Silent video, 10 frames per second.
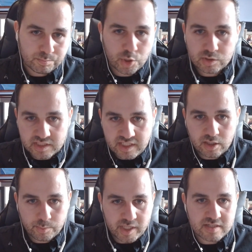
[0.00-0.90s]
per
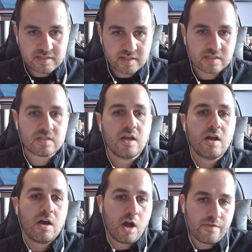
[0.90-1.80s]
liter basis
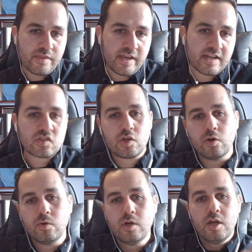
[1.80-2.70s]
on this.
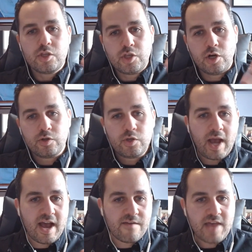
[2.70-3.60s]
So, you know, you
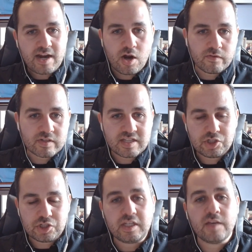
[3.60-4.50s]
have that
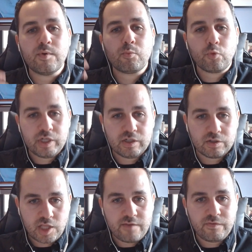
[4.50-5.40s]
conversation, you give them real
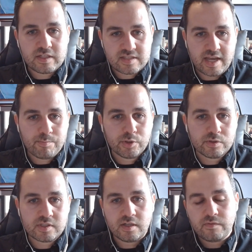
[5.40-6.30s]
life
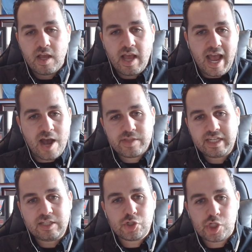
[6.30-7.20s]
examples of how they
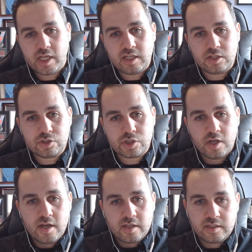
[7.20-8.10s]
can change
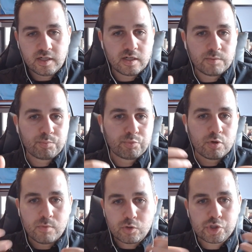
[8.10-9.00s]
their
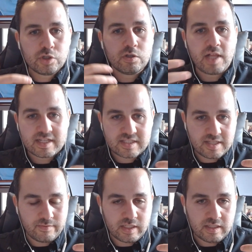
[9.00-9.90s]
promotional
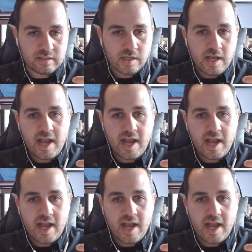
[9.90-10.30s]
activity